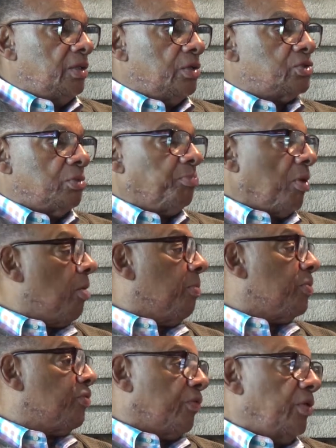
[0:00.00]
There's a
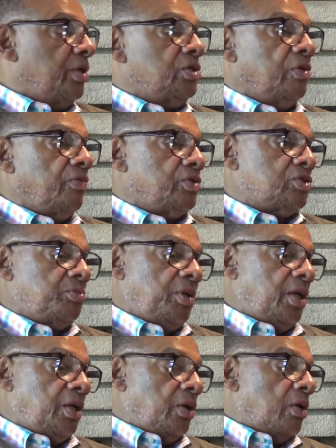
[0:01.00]
purpose for each of us
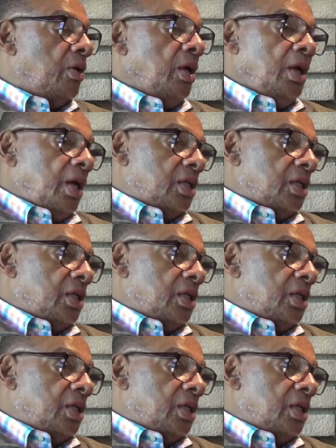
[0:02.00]
being here.